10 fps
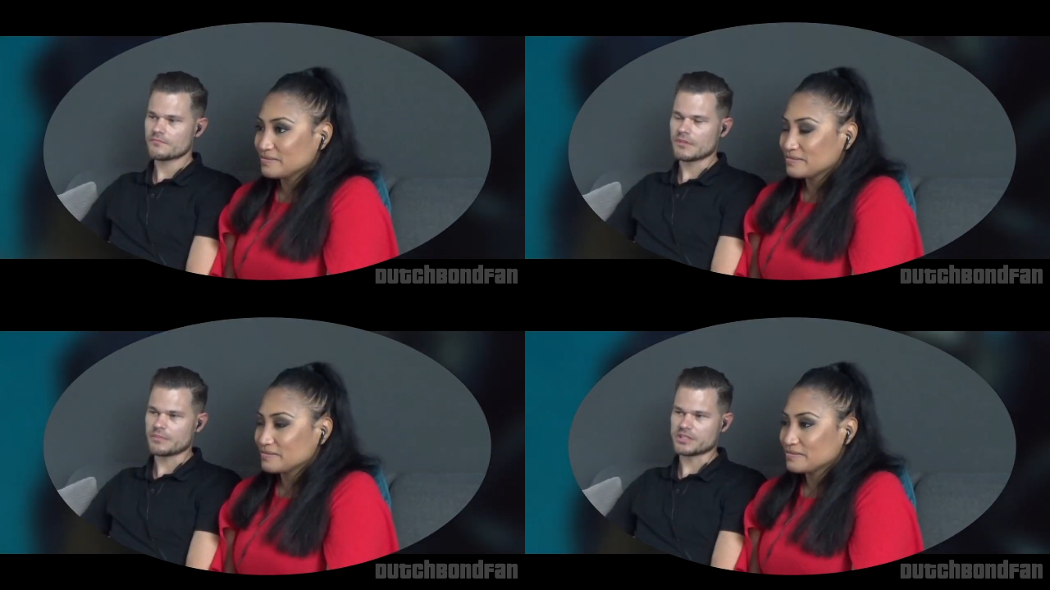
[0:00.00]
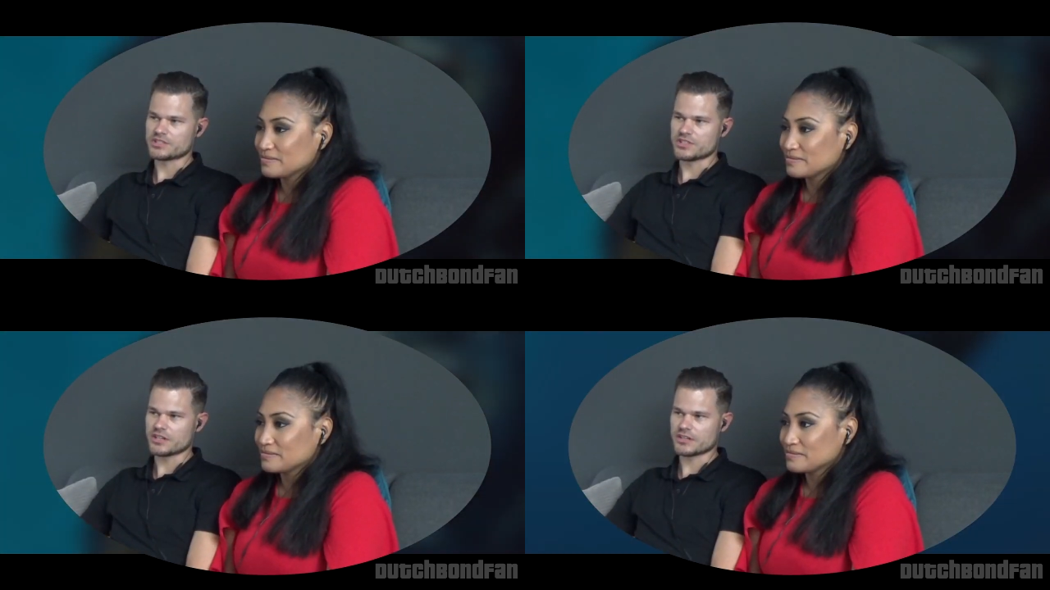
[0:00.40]
Speaker 1: Maybe it's
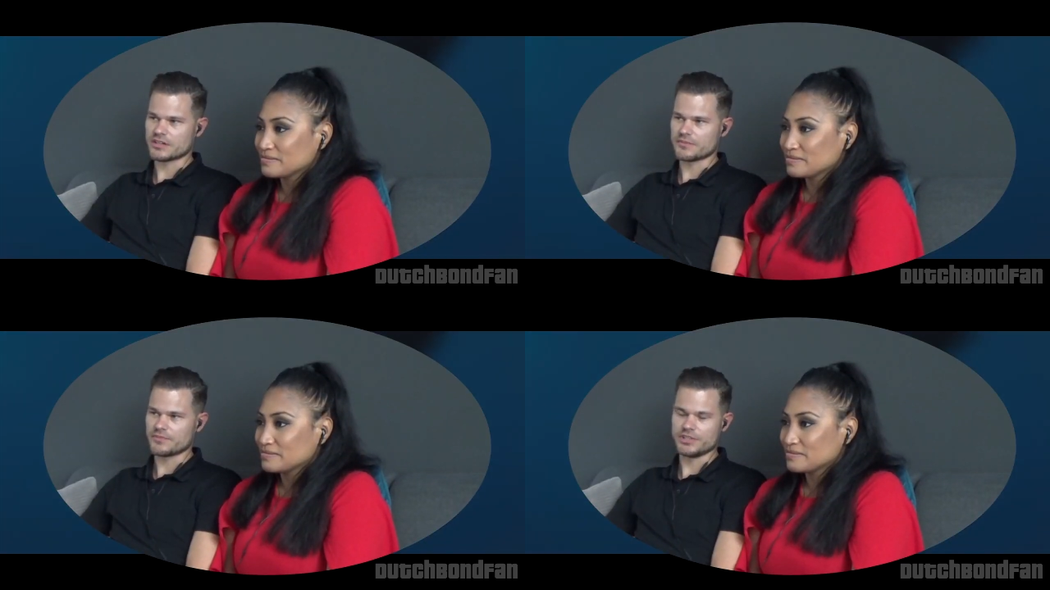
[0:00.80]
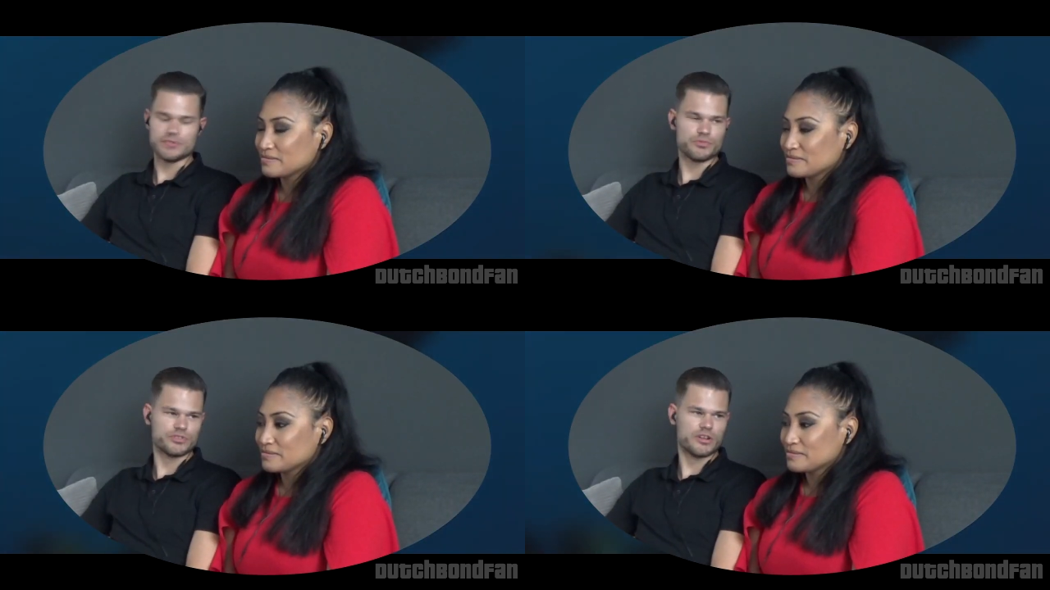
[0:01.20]
stuck. He
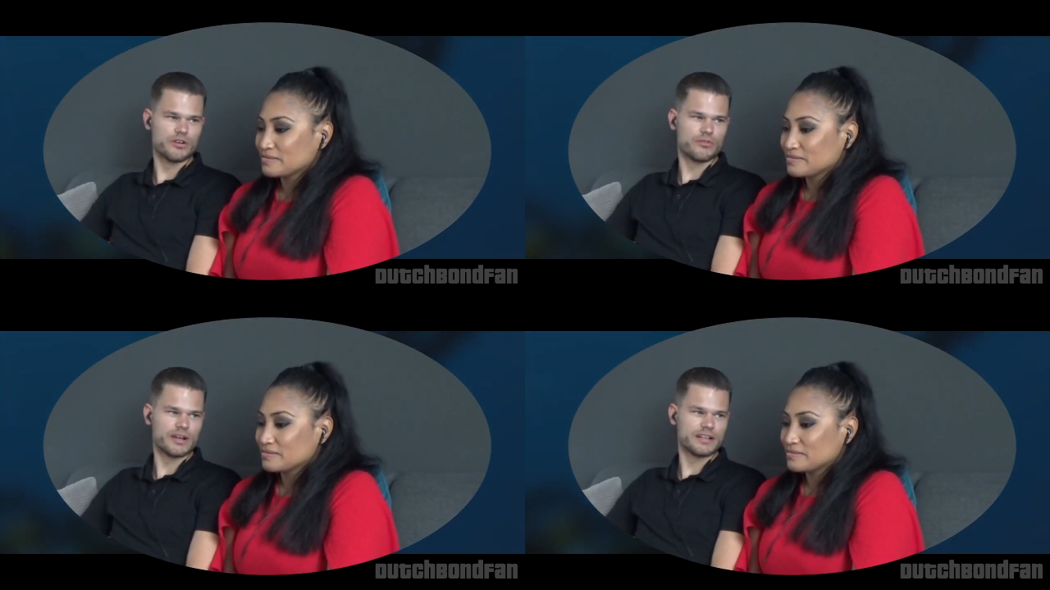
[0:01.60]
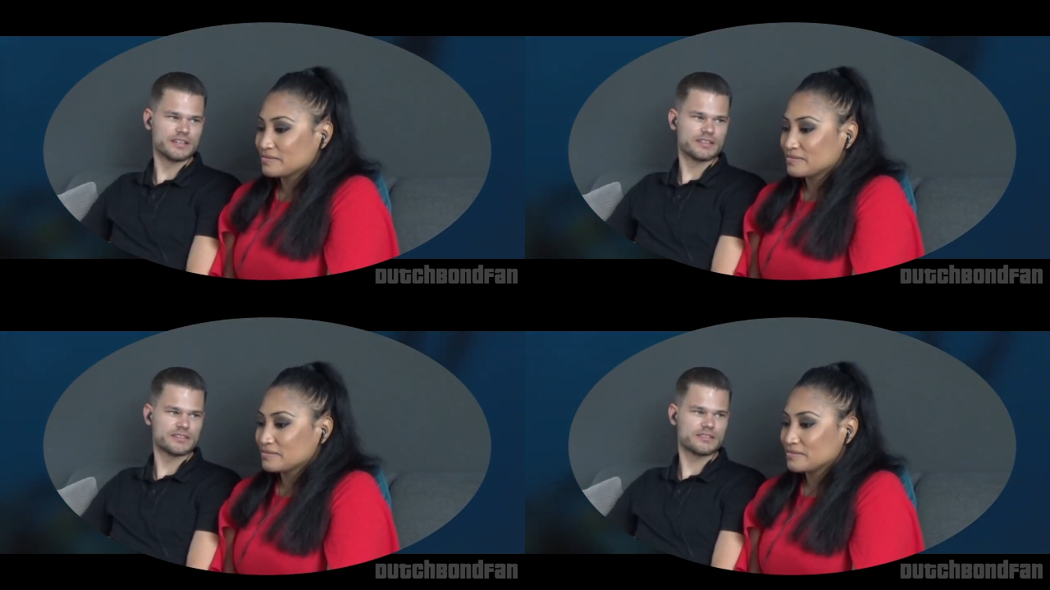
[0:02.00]
would know, right?
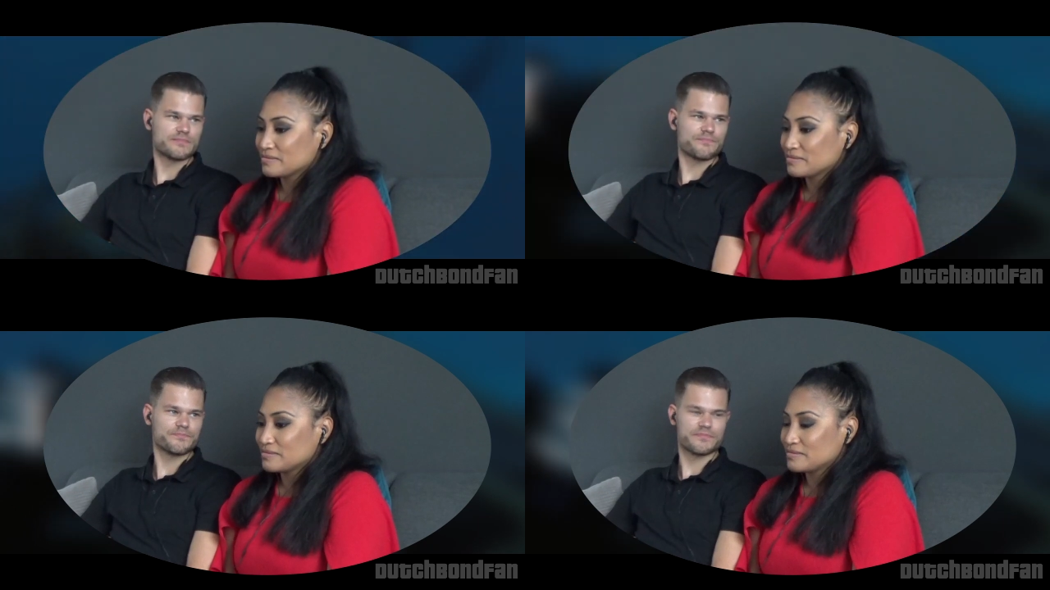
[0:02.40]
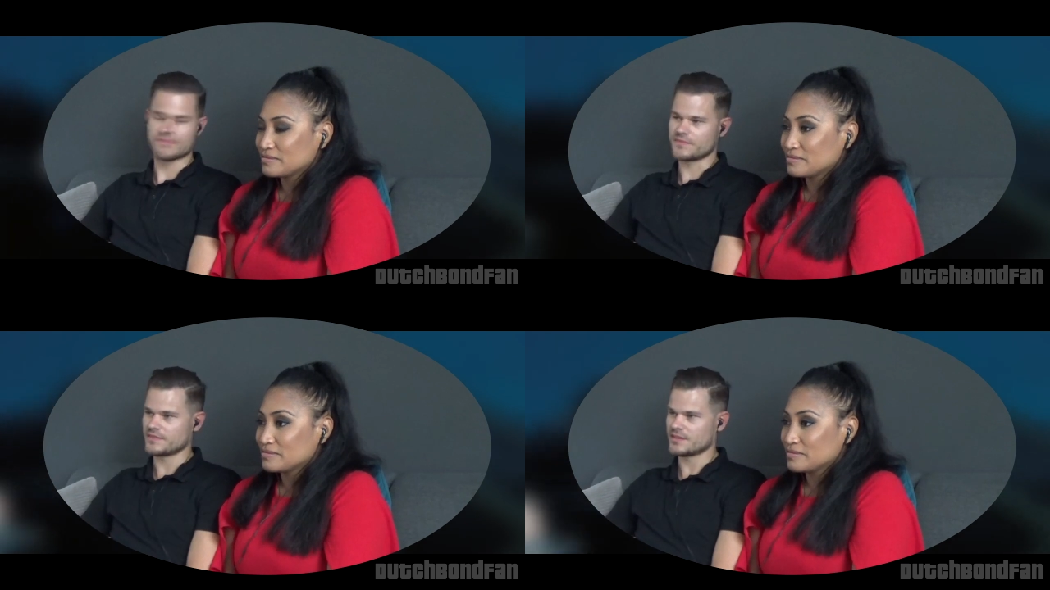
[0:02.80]
He's
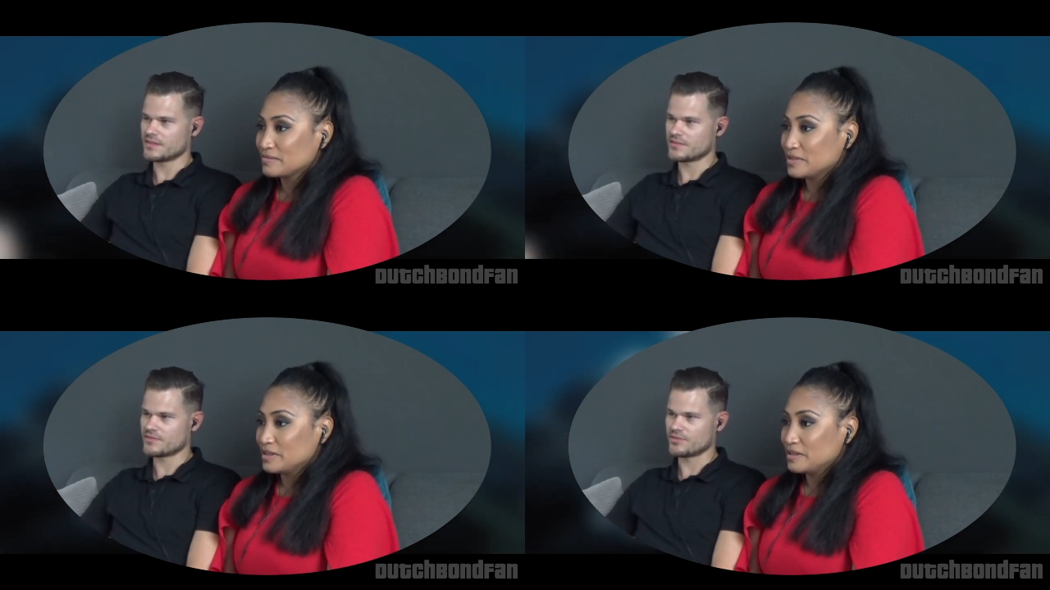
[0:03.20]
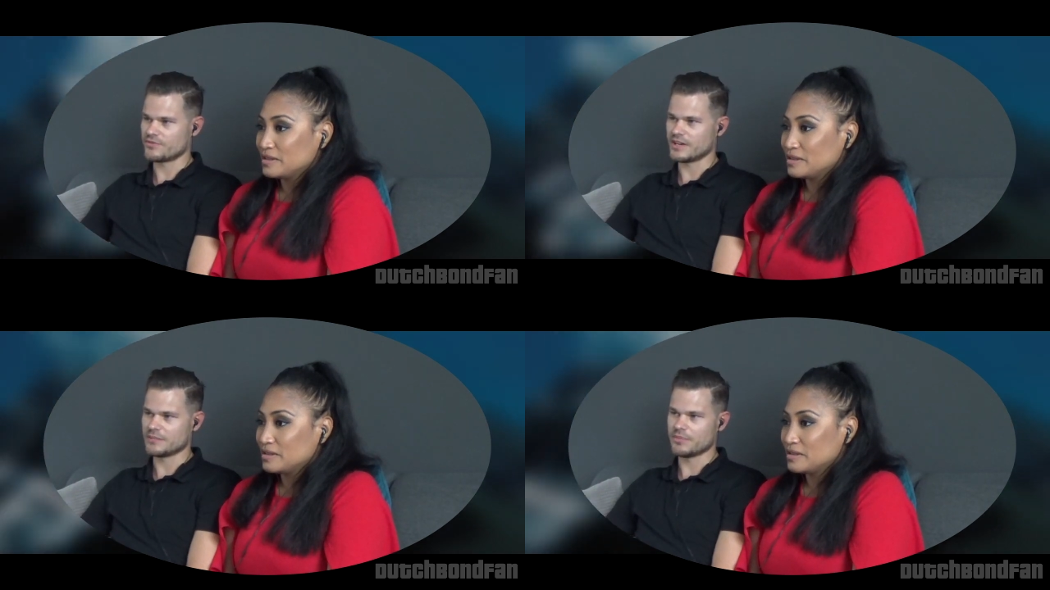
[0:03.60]
a
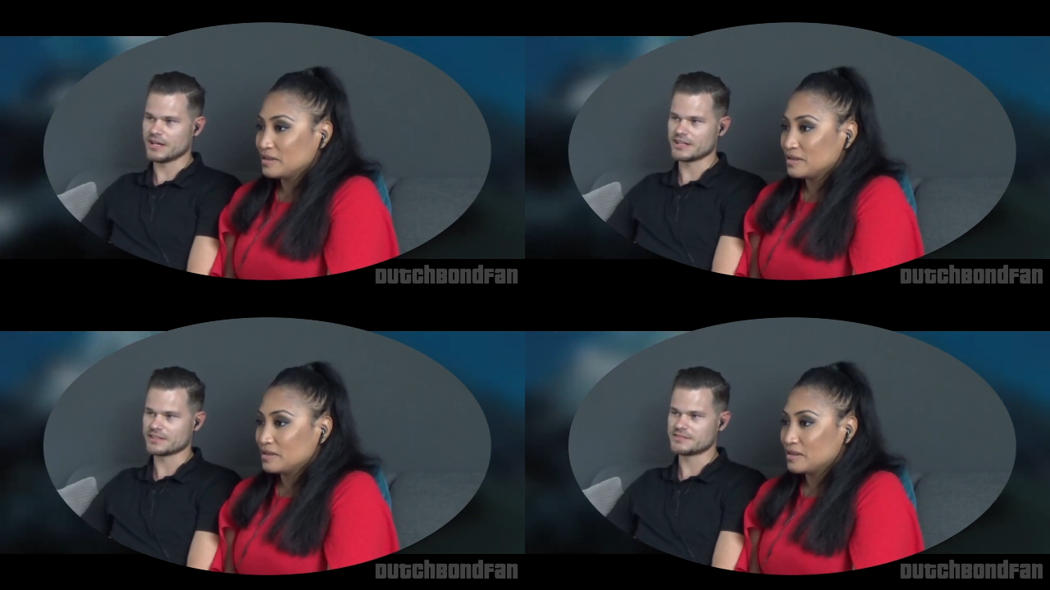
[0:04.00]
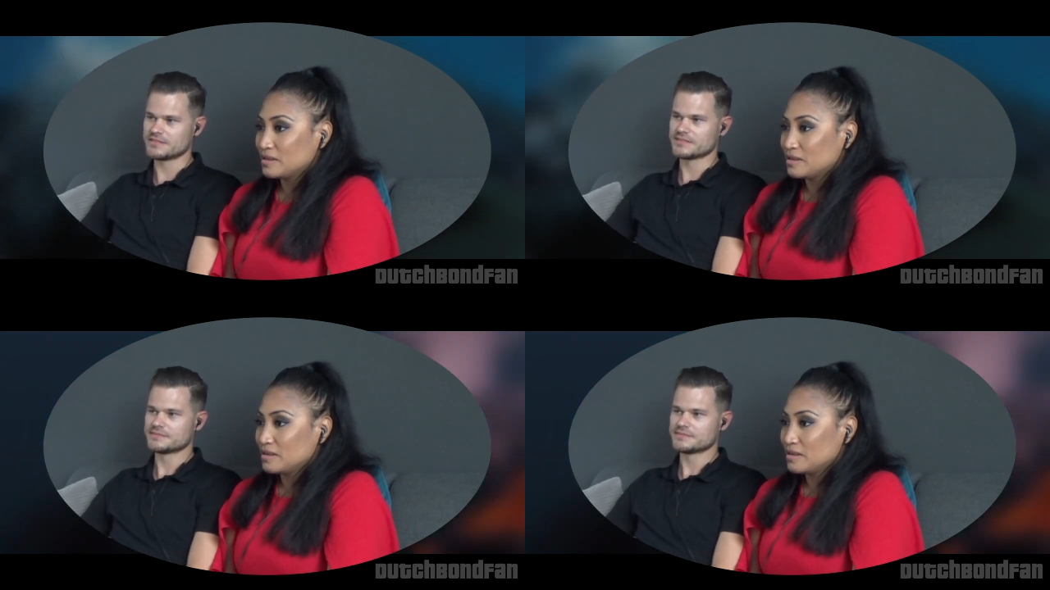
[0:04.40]
certified pilot.